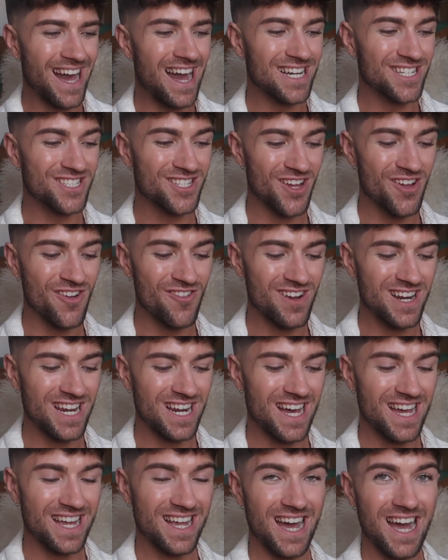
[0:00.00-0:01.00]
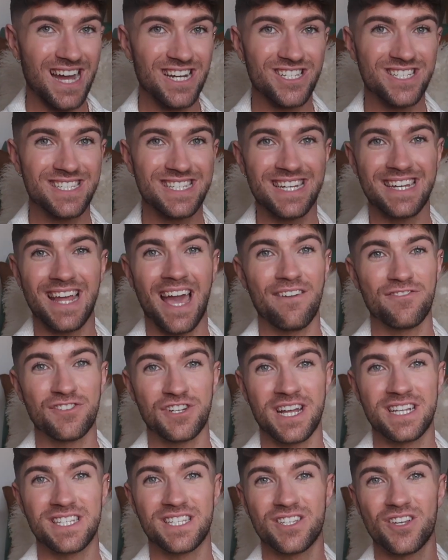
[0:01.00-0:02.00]
I do really like it. I just didn't have a
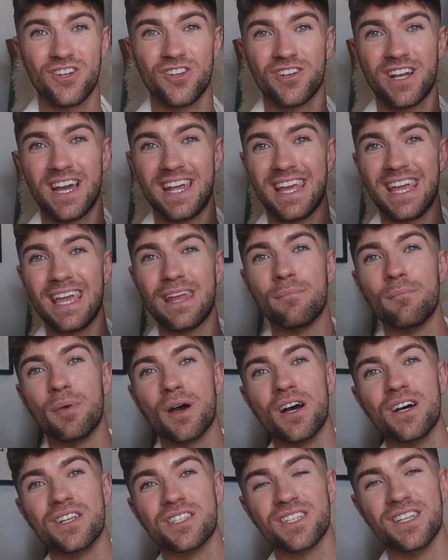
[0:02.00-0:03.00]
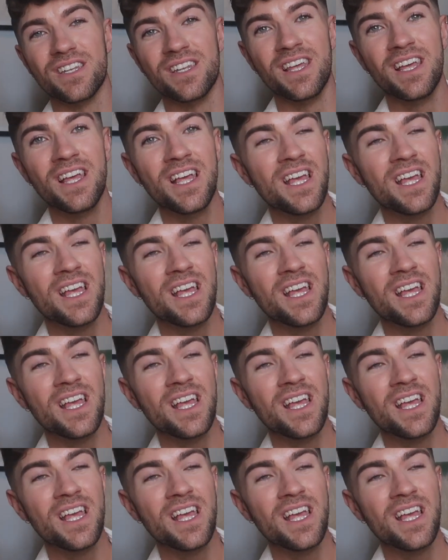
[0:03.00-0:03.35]
chance to look at it in person.